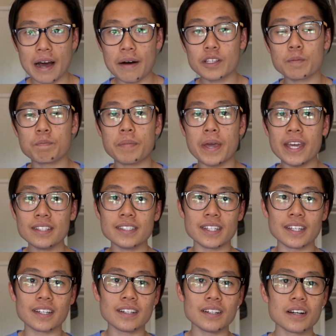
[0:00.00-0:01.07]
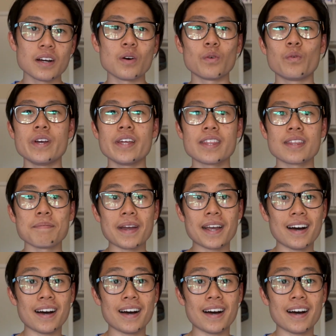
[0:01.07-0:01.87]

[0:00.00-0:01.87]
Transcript: I was painting with my